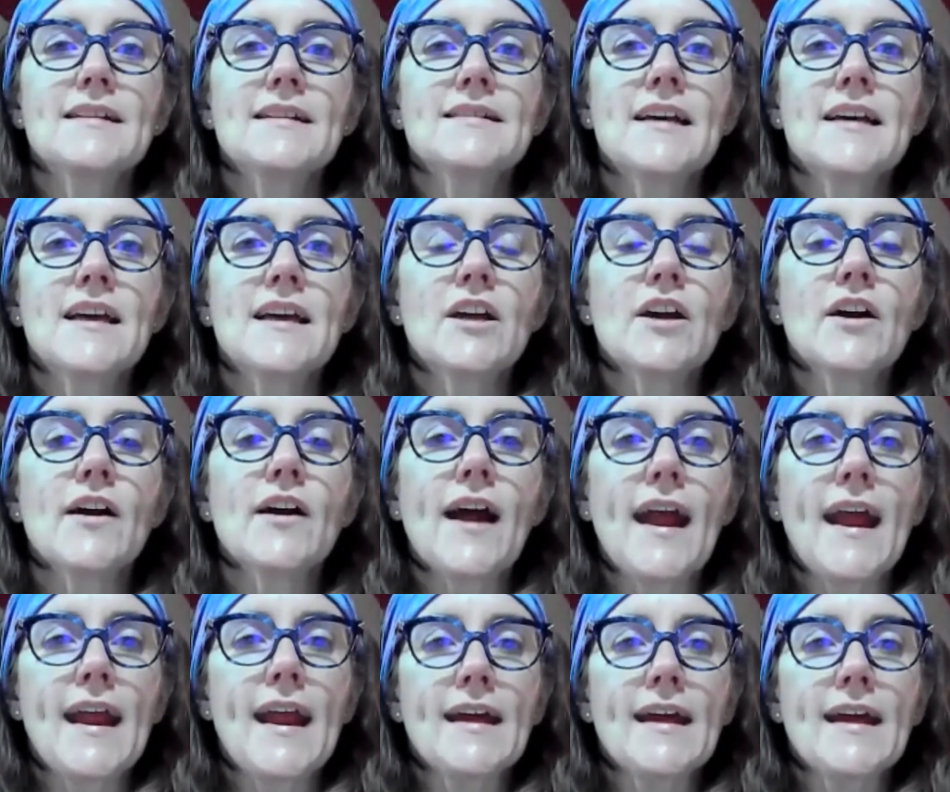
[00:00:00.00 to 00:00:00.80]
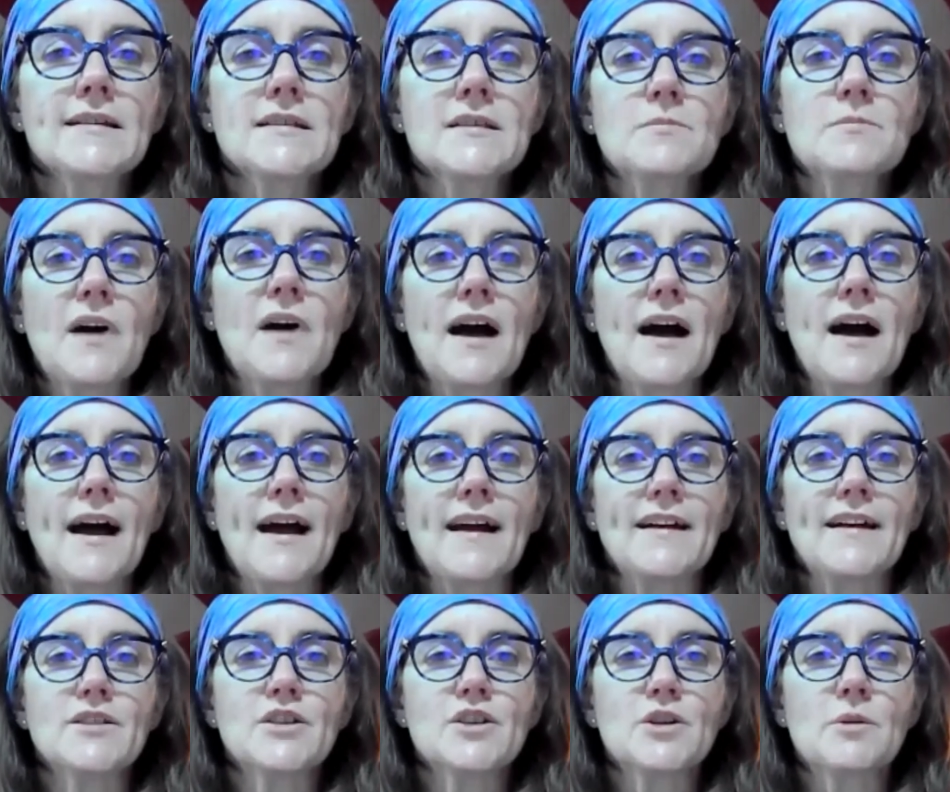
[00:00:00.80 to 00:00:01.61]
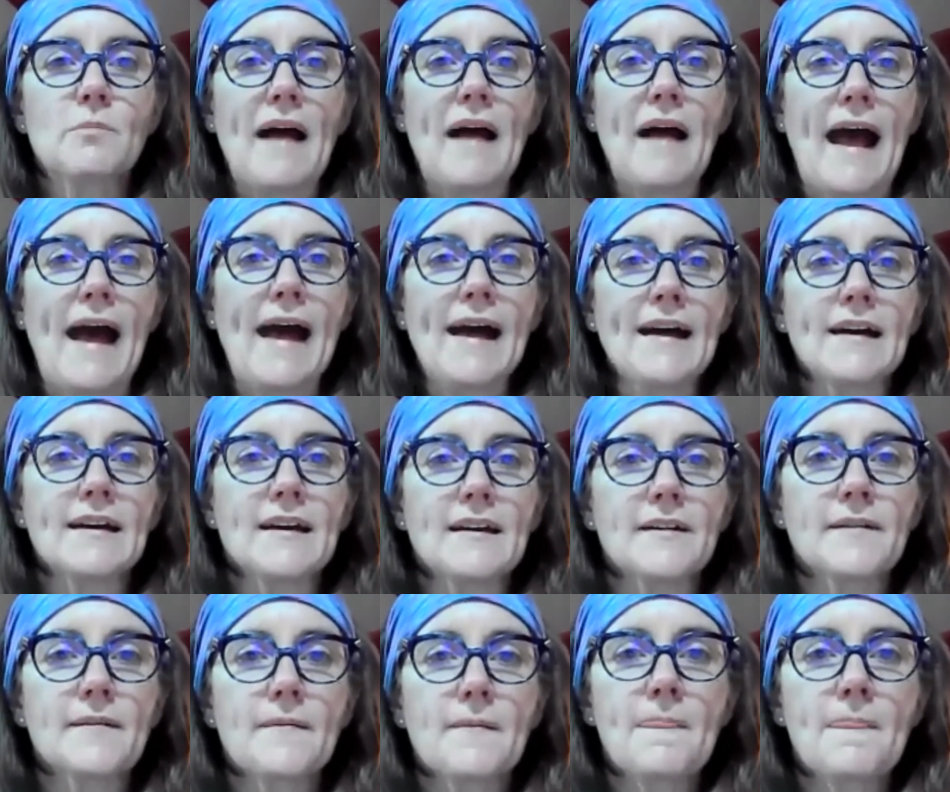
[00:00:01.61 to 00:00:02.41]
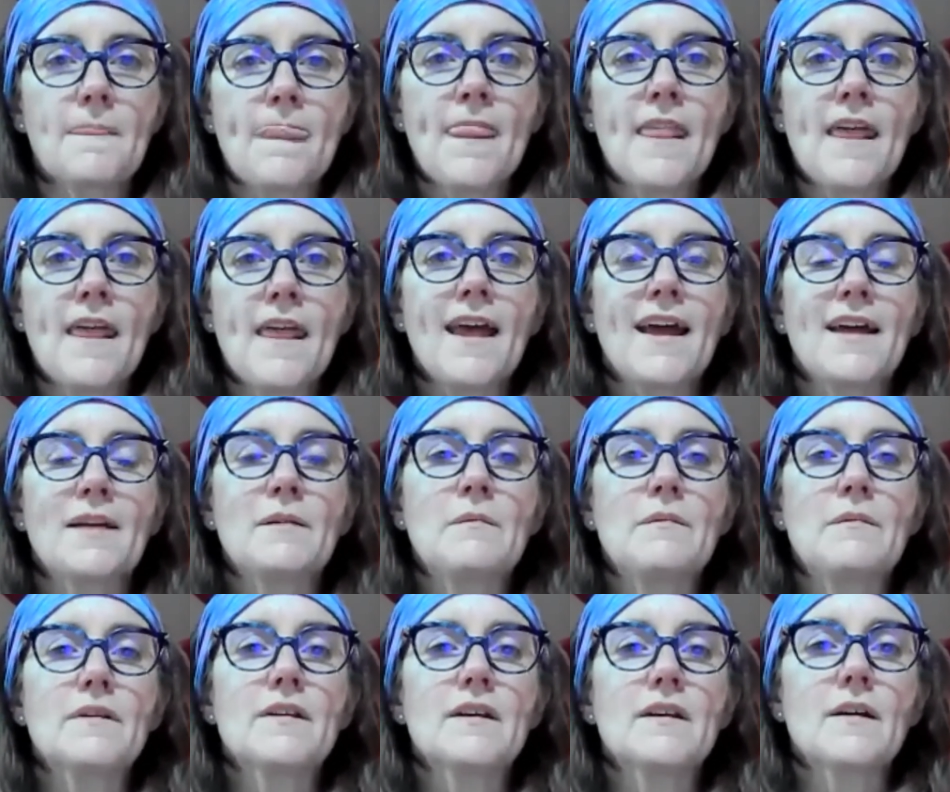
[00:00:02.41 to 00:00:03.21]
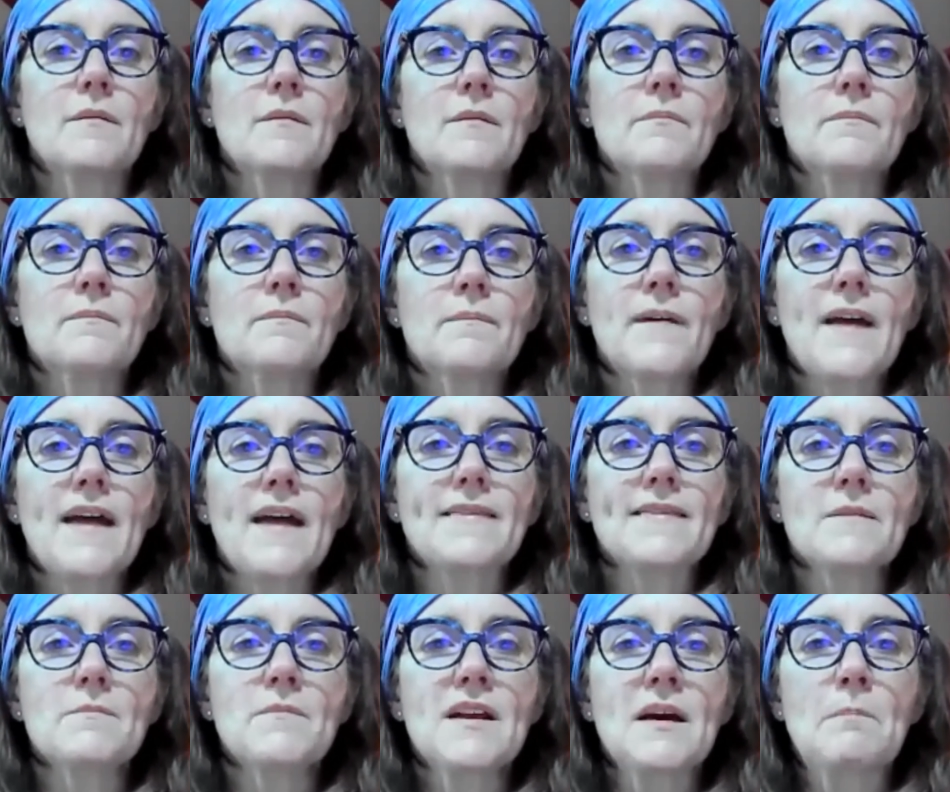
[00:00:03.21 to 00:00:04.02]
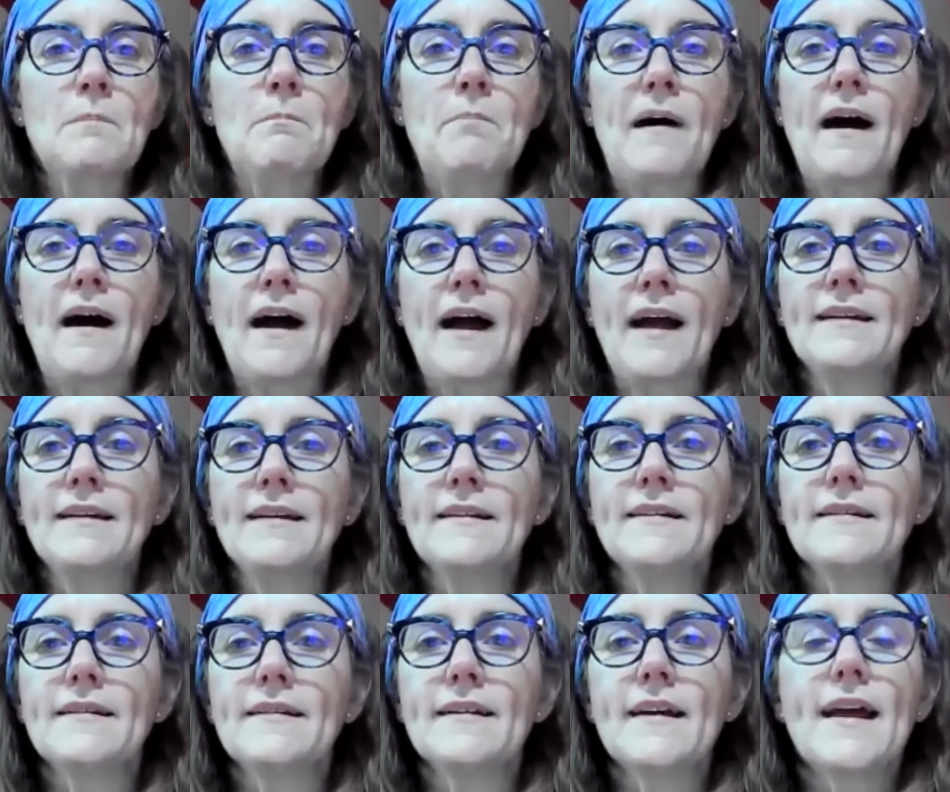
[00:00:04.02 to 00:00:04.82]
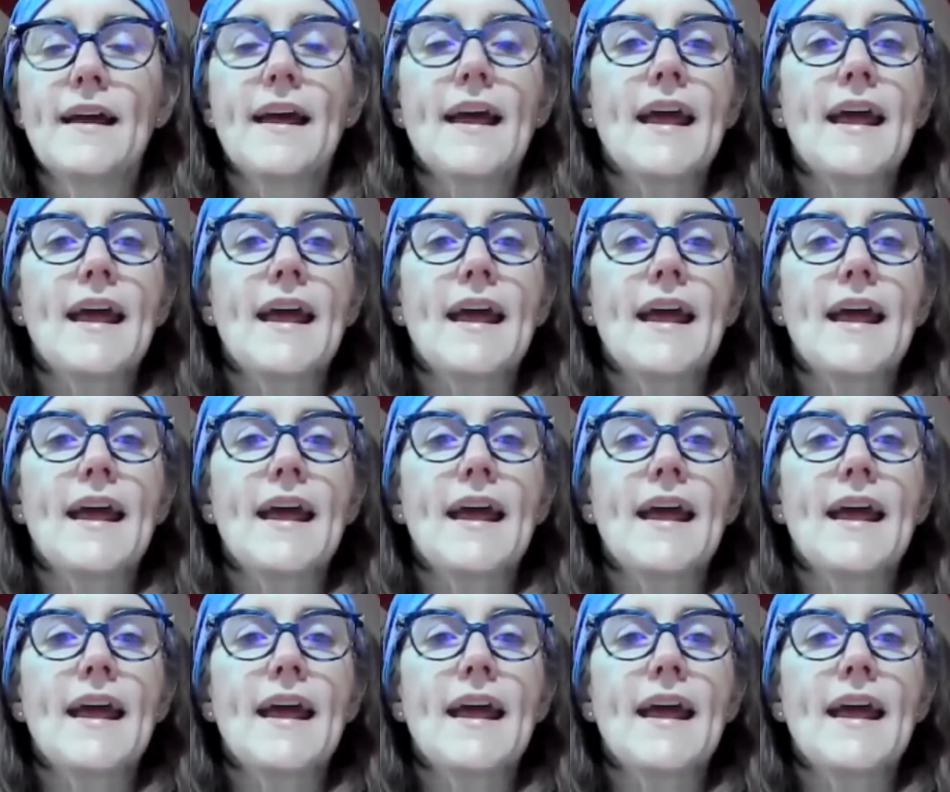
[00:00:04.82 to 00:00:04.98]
Take your hands behind your back and get them in a bind.